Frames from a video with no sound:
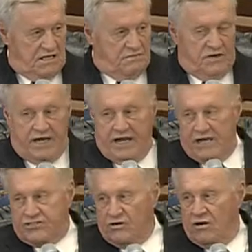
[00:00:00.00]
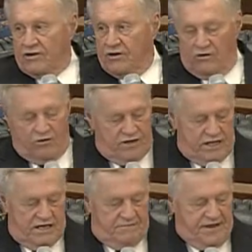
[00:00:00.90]
But as you all know,
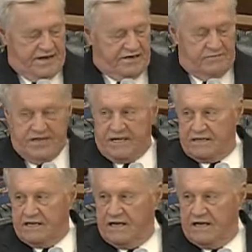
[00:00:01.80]
the pandemic